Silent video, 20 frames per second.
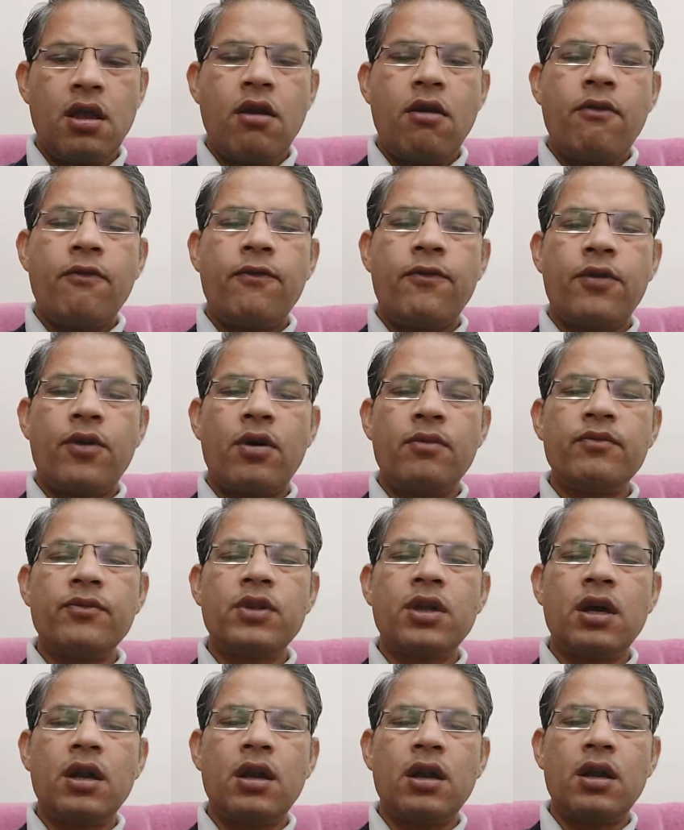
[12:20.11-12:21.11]
From
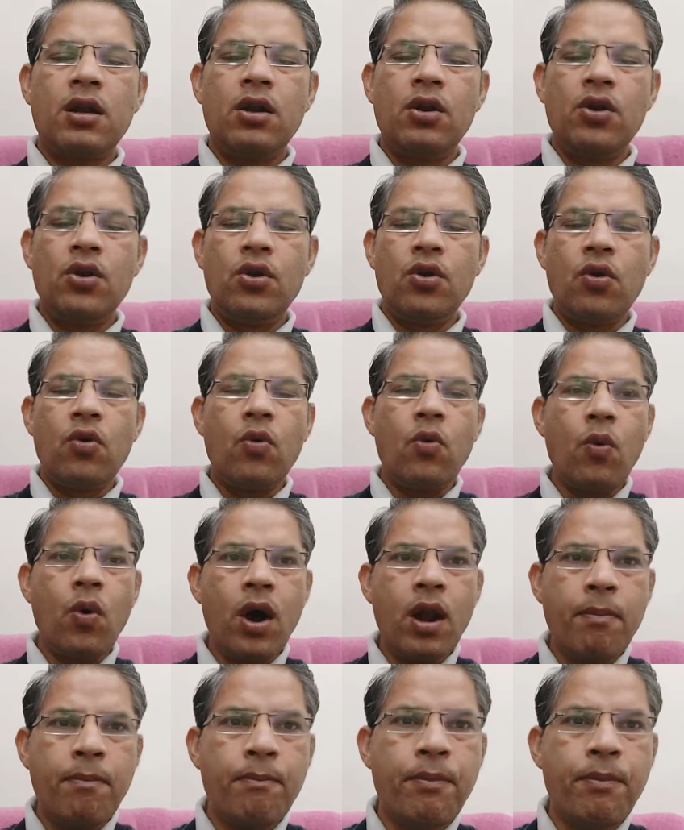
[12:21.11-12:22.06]
the lower